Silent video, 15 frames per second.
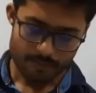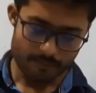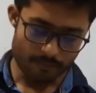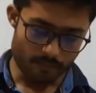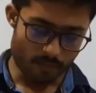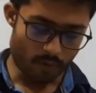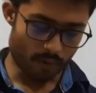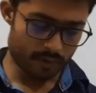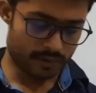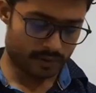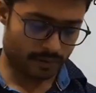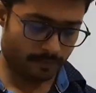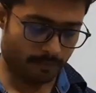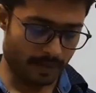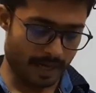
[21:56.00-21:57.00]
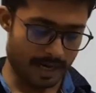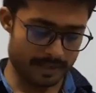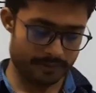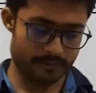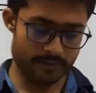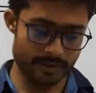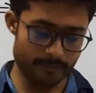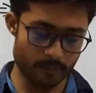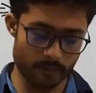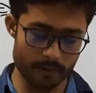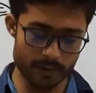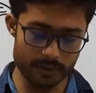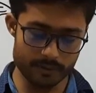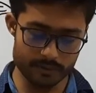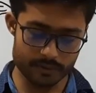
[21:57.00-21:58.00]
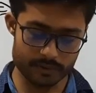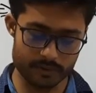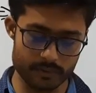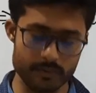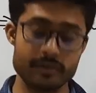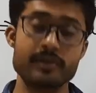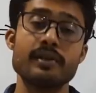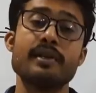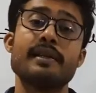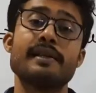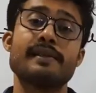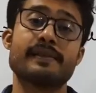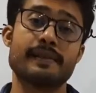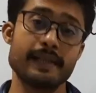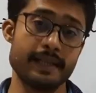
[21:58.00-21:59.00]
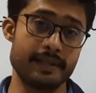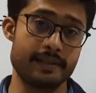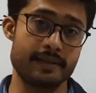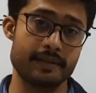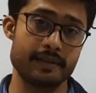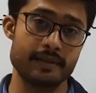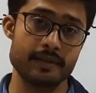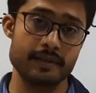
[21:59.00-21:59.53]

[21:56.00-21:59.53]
most plants reproduce through seeds.